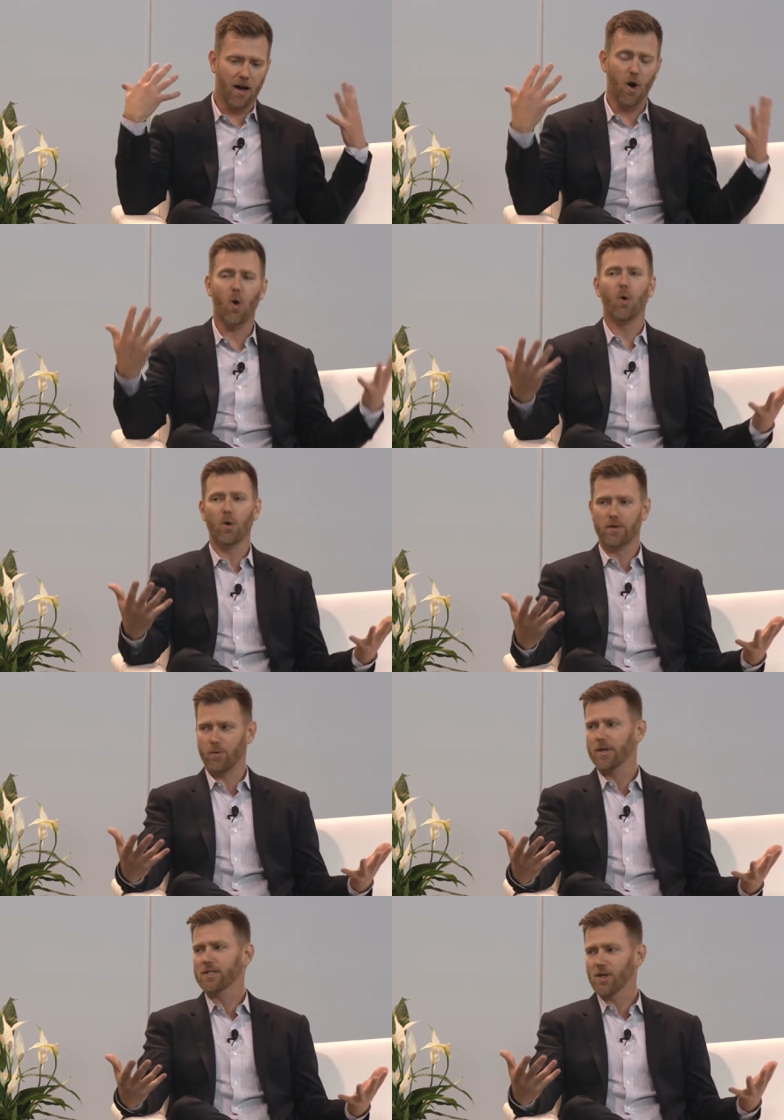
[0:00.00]
a hold
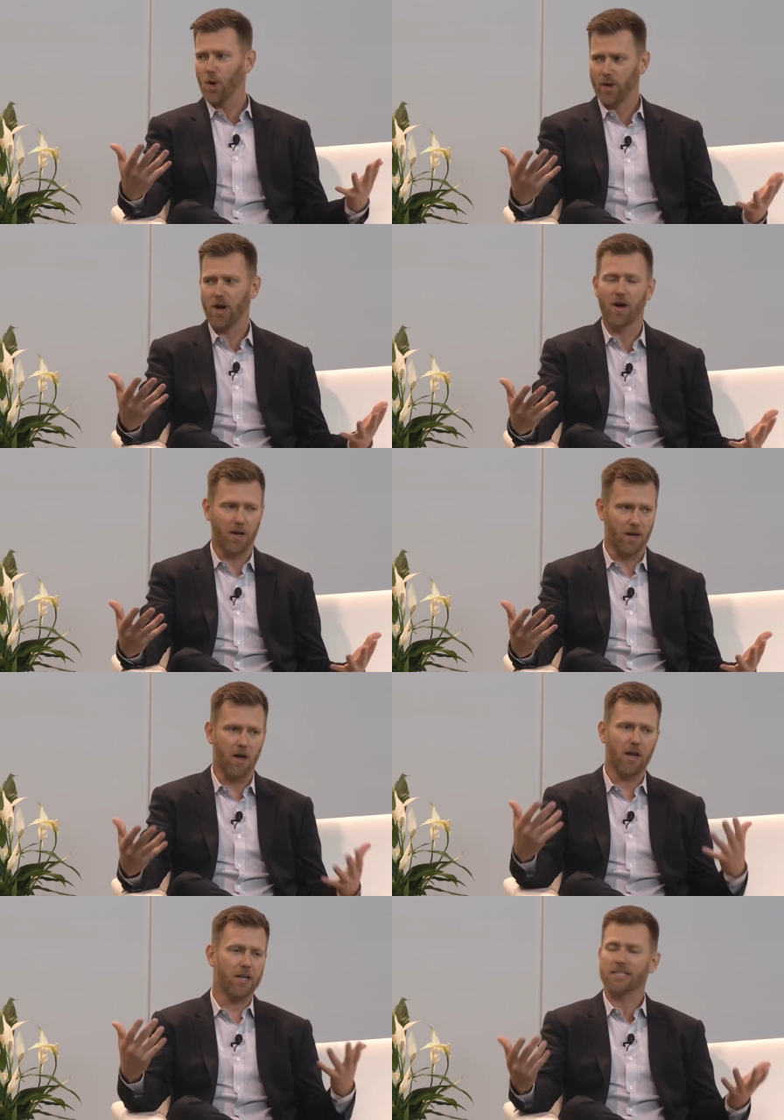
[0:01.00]
of what's going on,
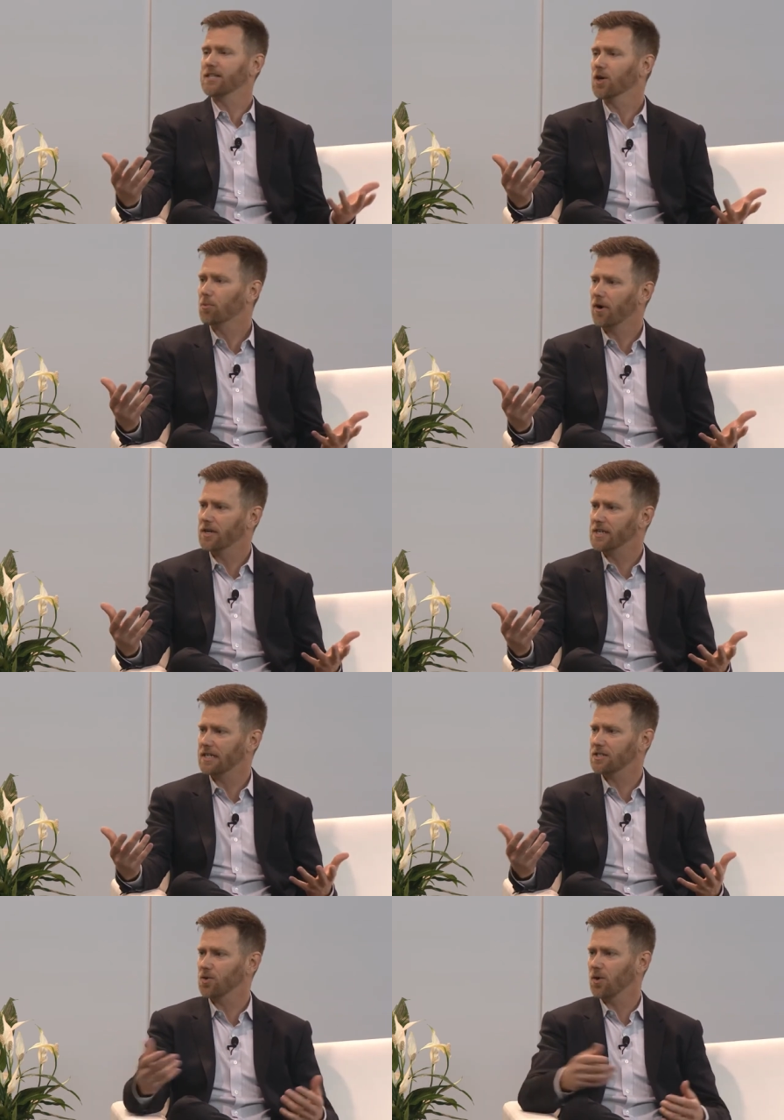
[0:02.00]
on, on a single
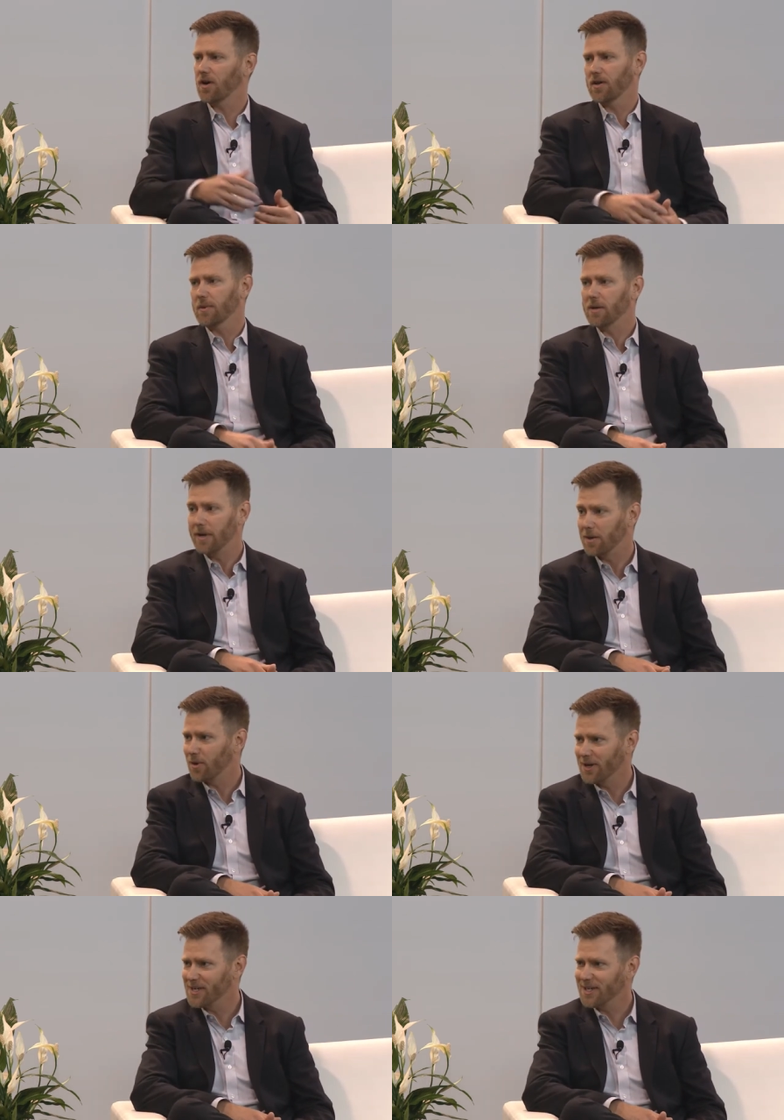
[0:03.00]
project or on many, many
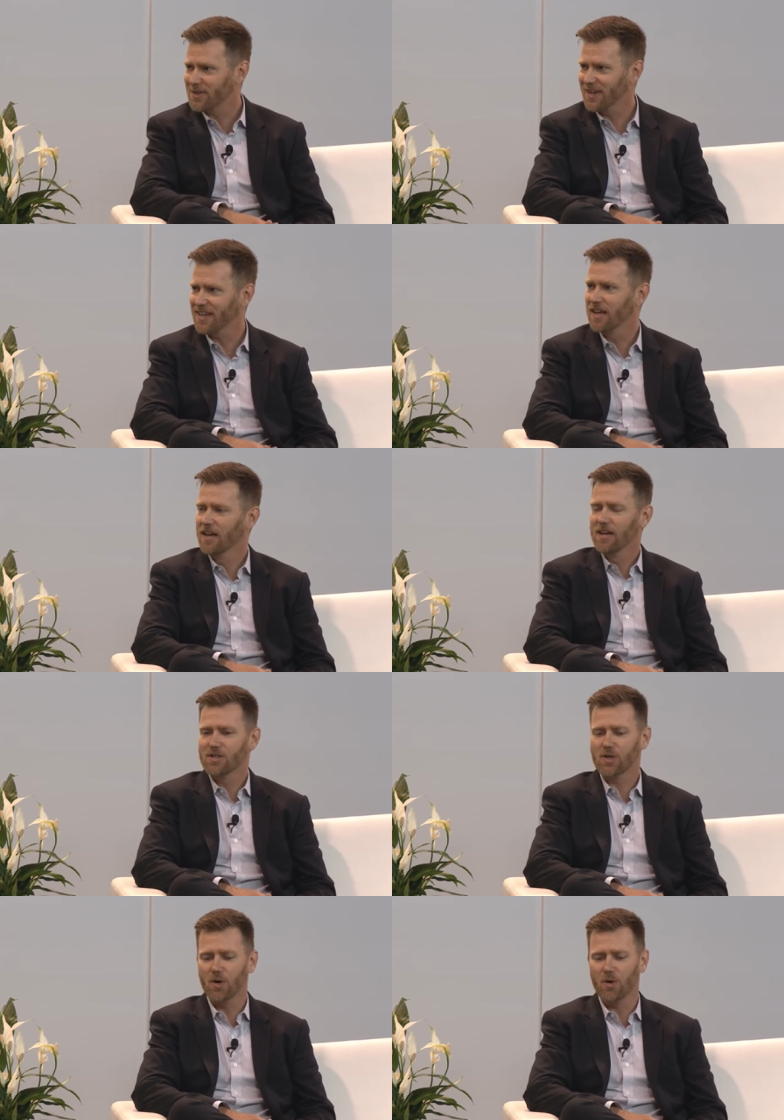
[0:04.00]
projects, right?
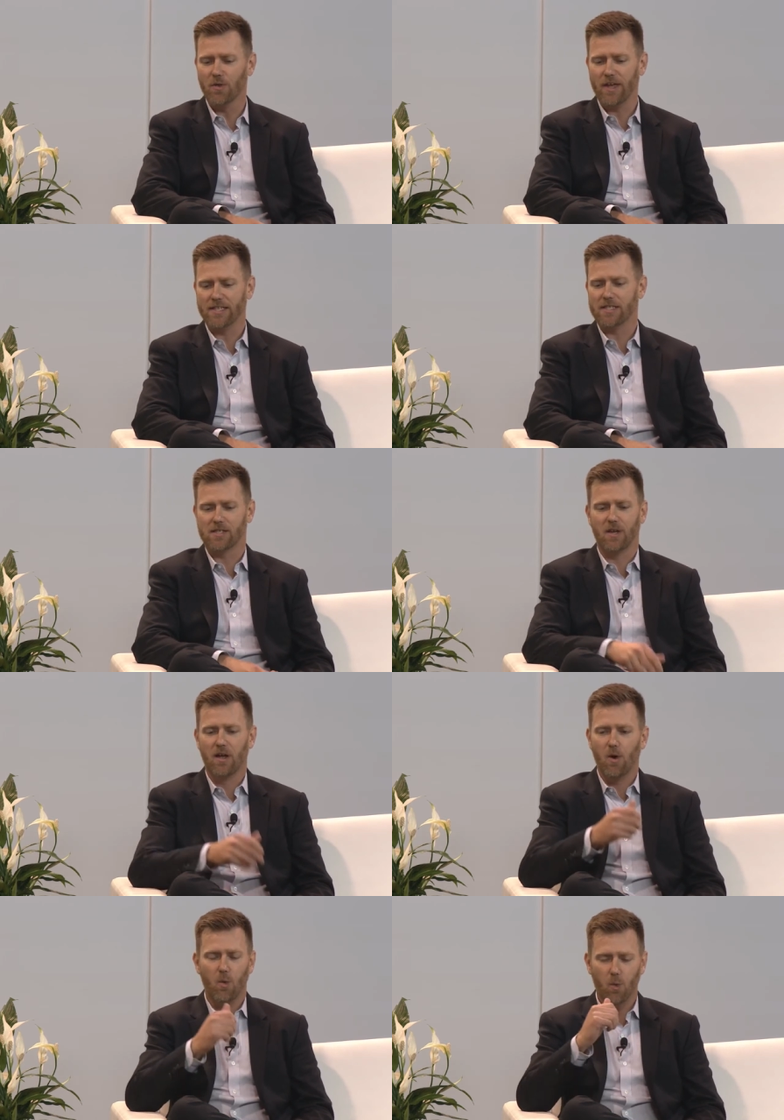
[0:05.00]
So that's,
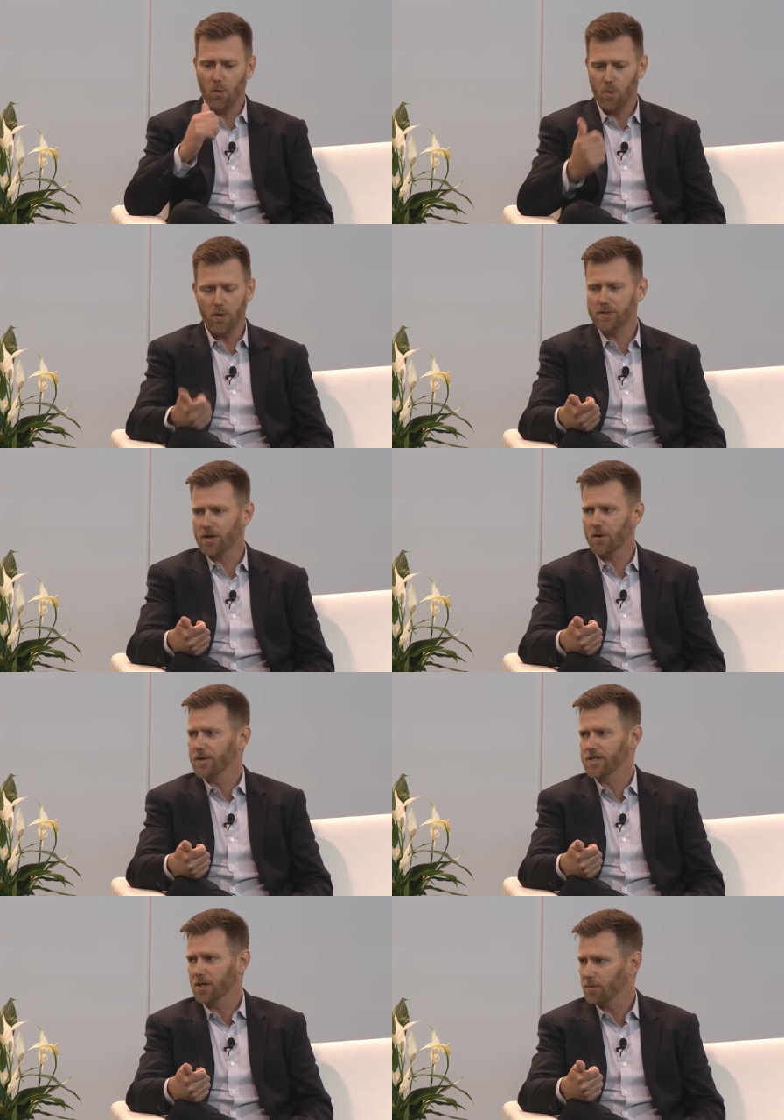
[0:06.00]
what was our
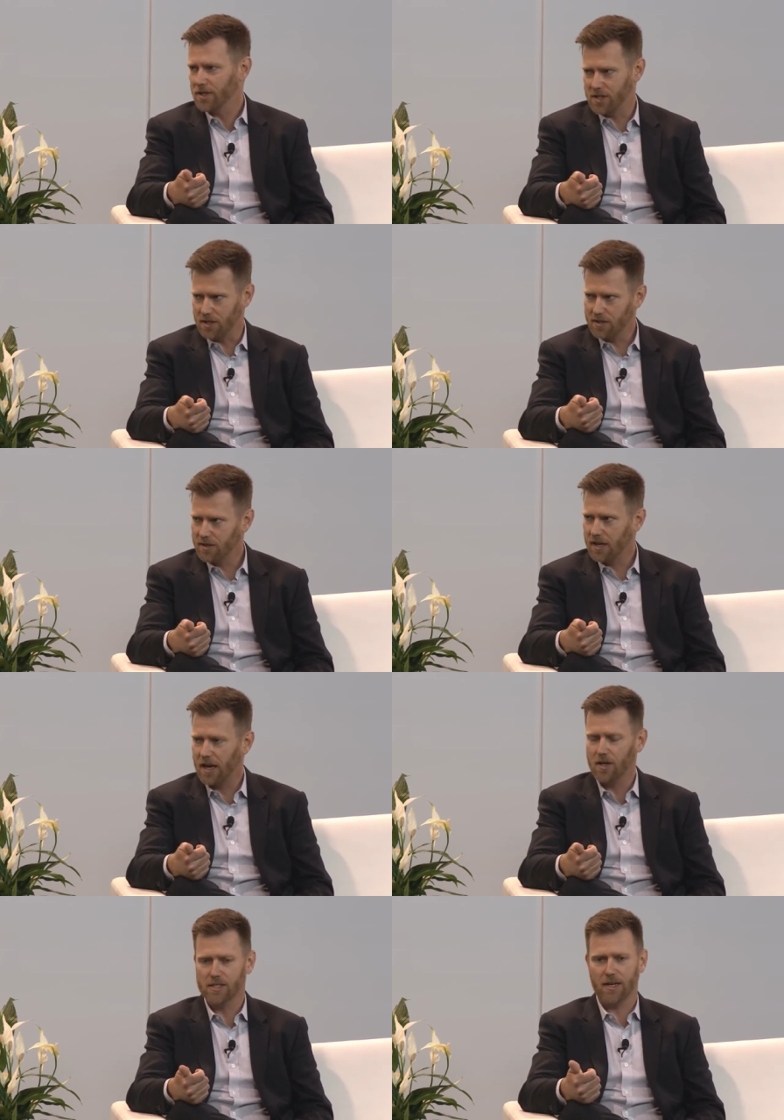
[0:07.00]
original budget?
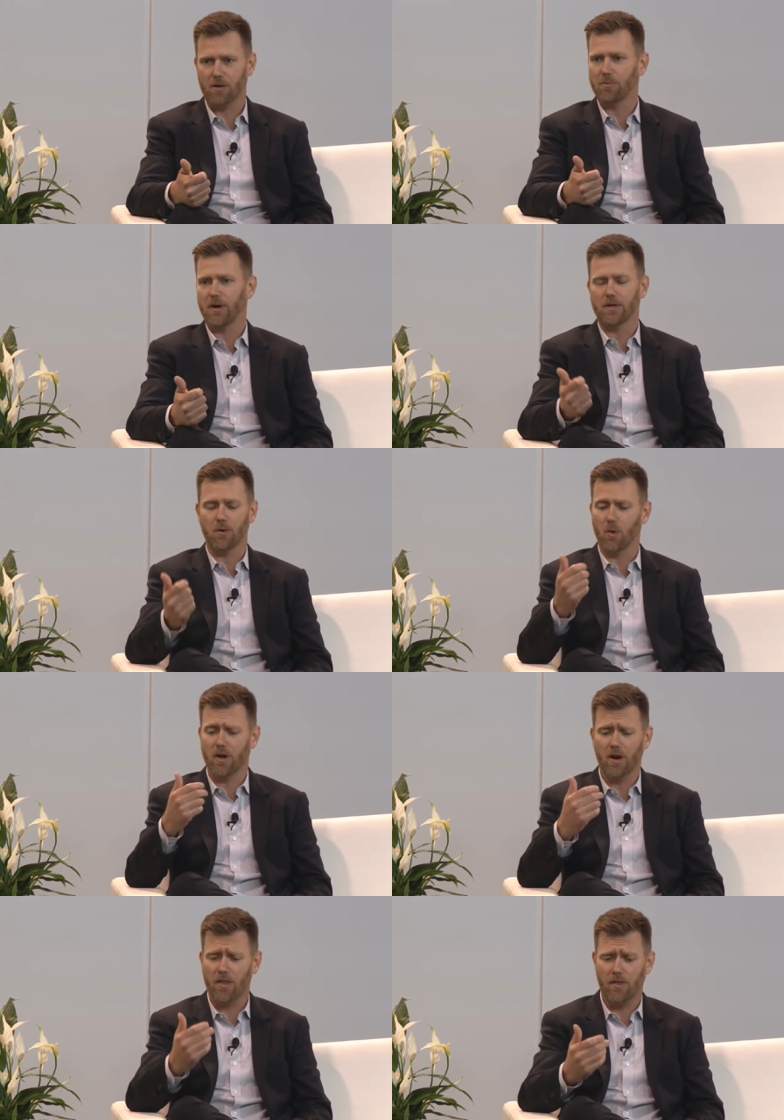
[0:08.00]
How does that compare to
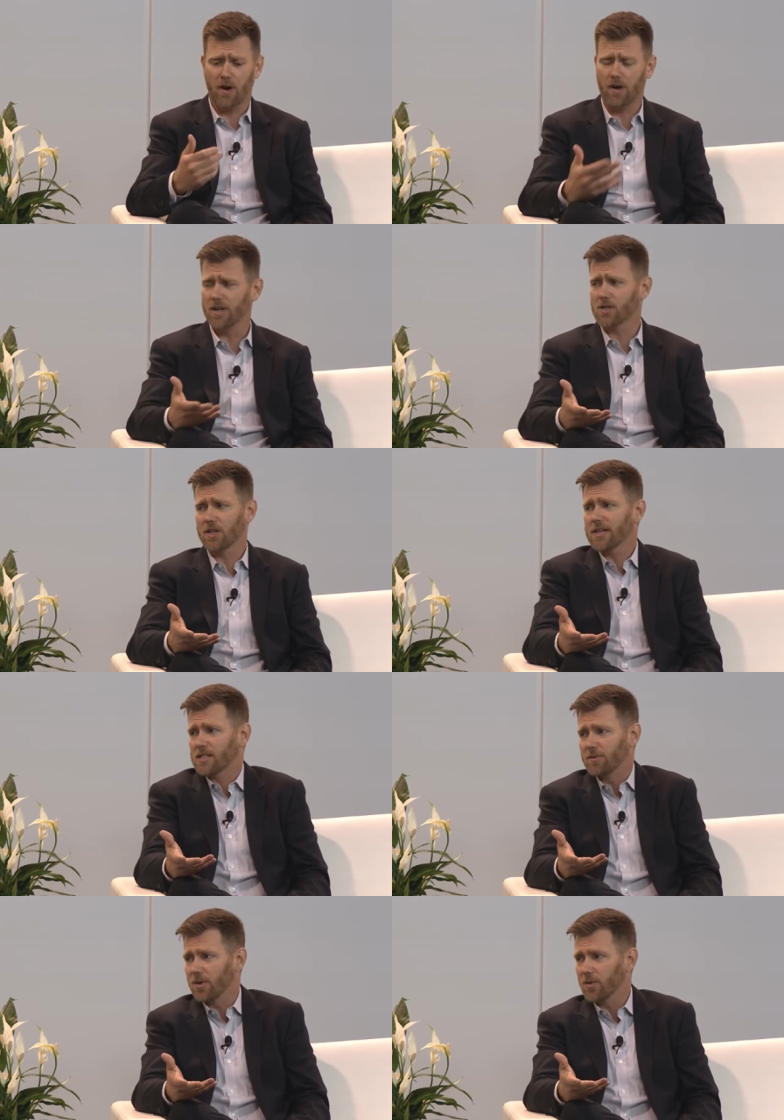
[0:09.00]
what our, our initial
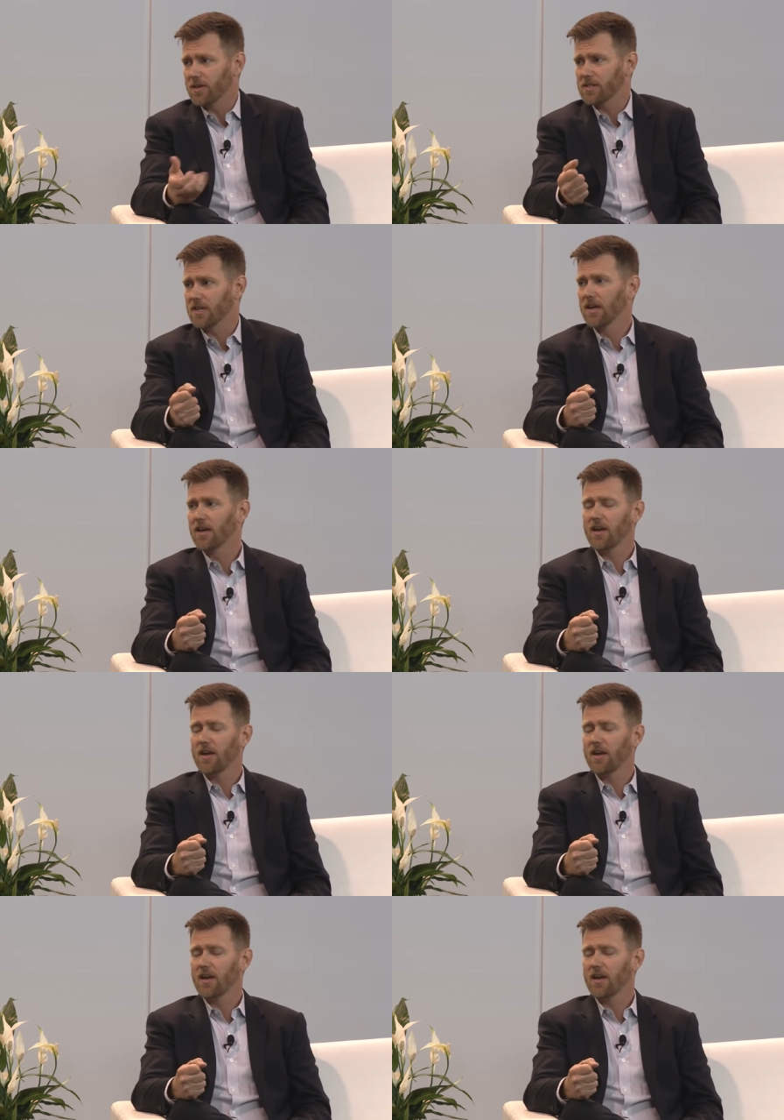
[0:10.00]
estimate was?